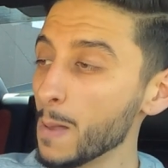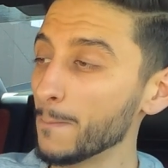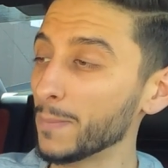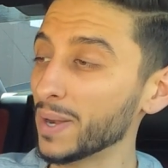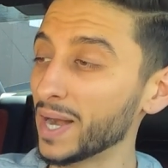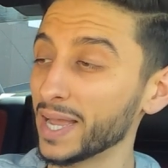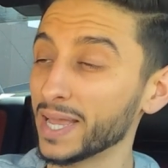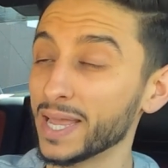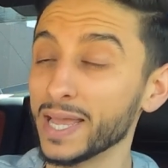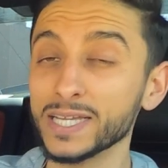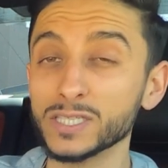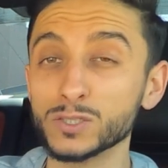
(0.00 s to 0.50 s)
But
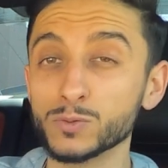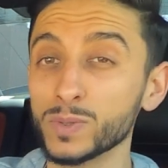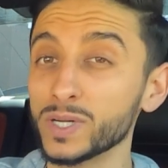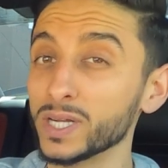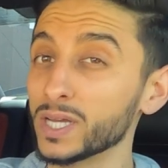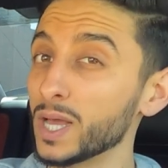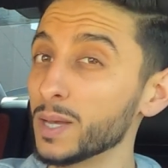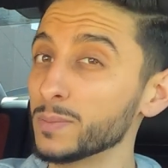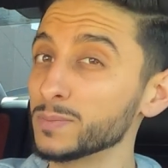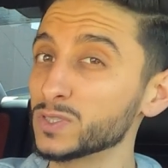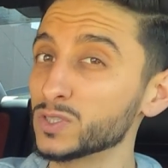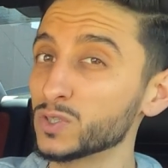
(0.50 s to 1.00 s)
I guess when
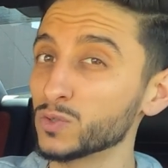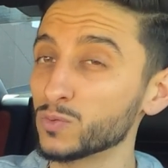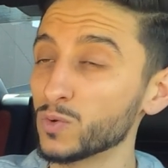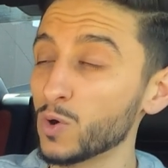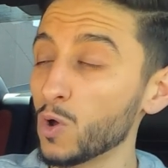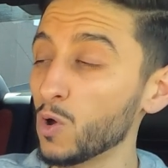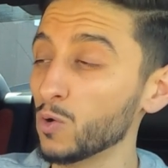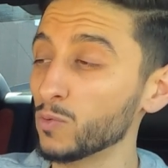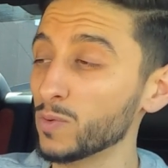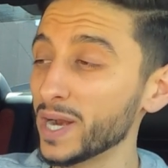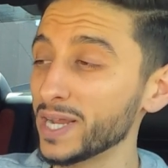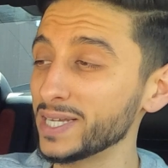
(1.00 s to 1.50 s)
it comes to
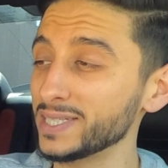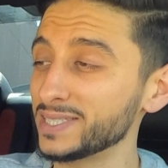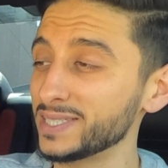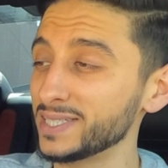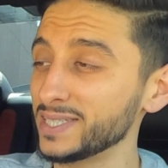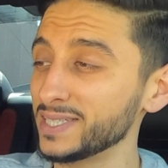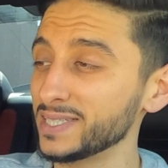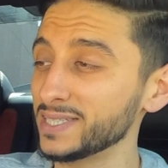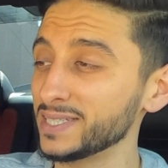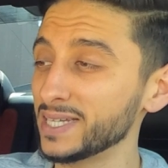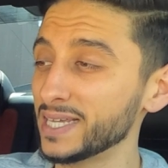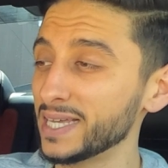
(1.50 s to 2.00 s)
roll
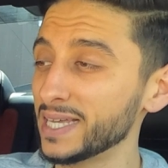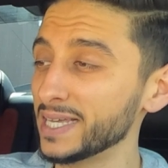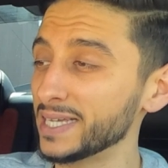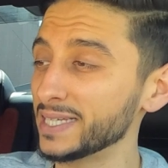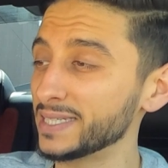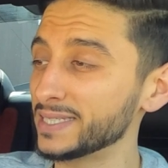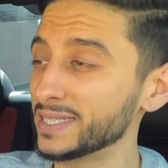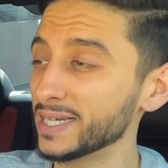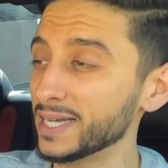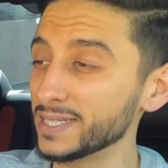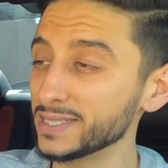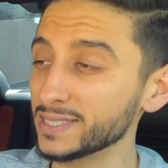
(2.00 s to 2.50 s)
racing,
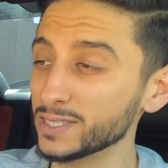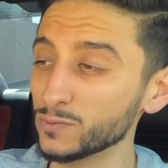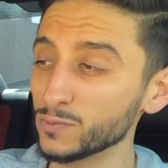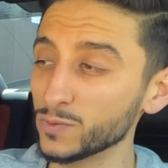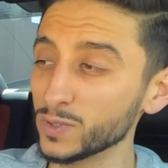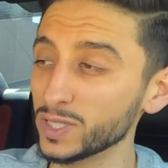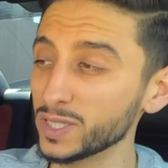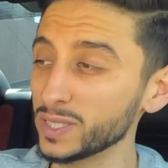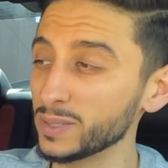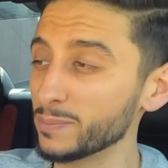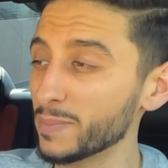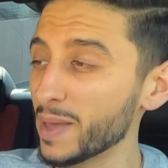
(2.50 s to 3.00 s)
it doesn't
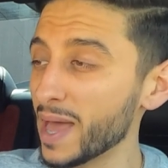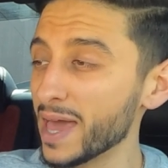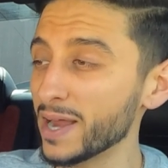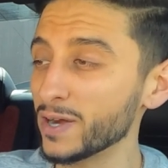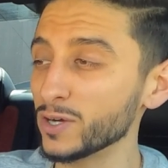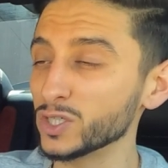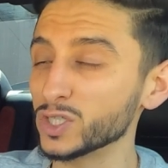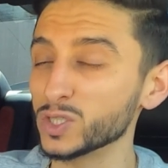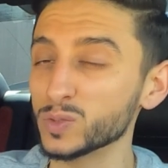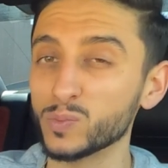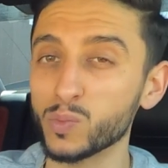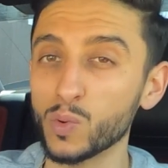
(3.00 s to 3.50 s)
really
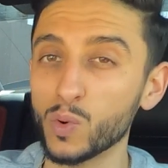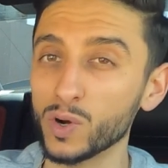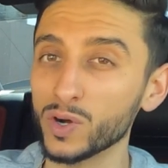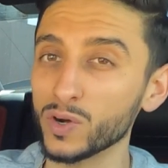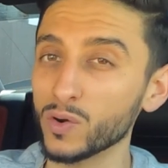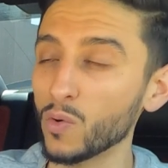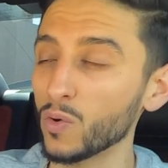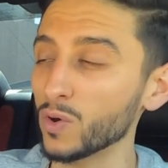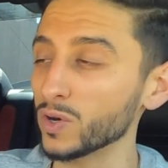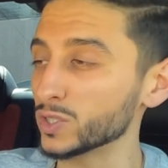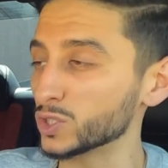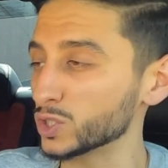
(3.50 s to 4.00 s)
matter sport
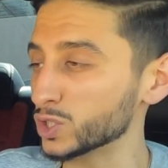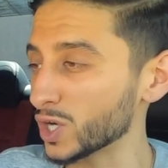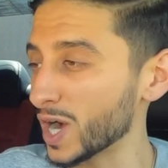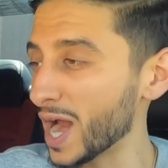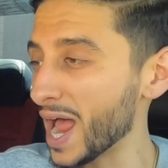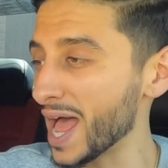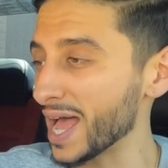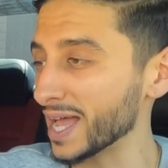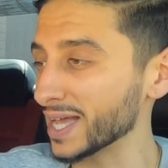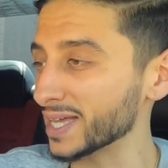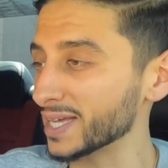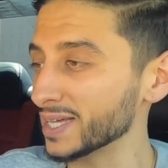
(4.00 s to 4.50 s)
or
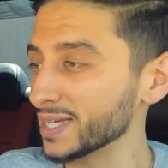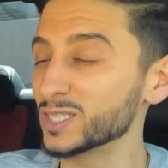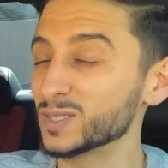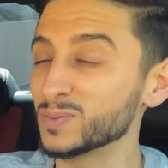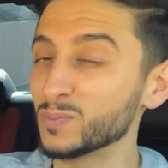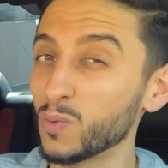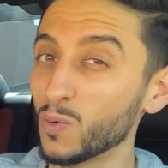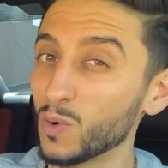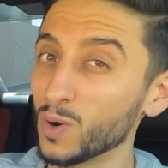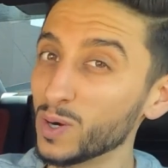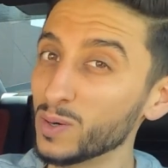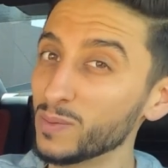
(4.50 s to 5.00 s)
track.
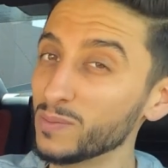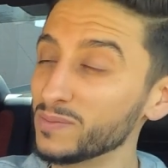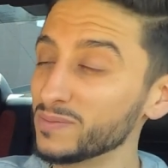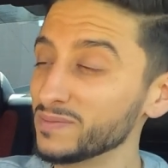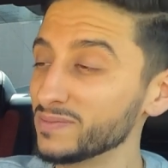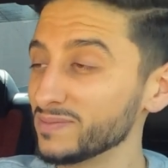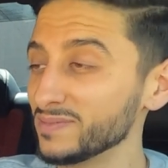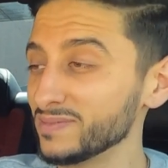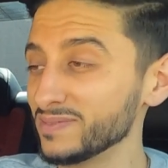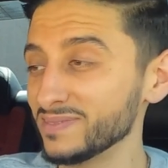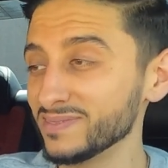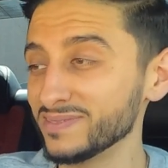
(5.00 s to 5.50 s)
Sport
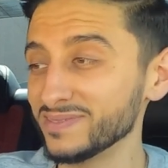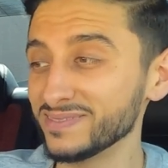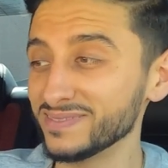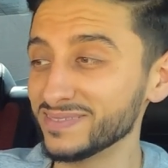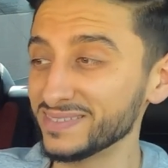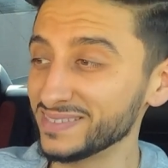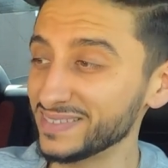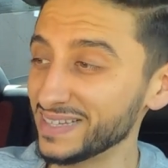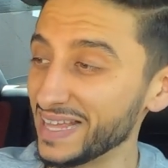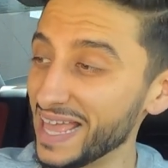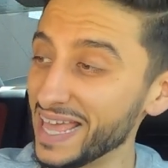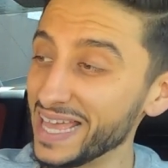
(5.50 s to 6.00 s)

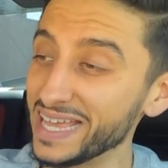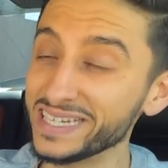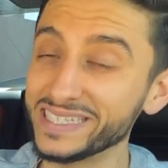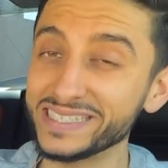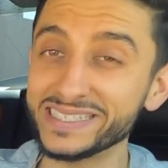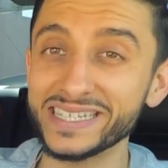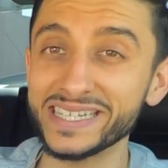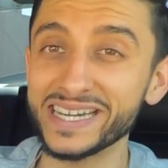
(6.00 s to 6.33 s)
edged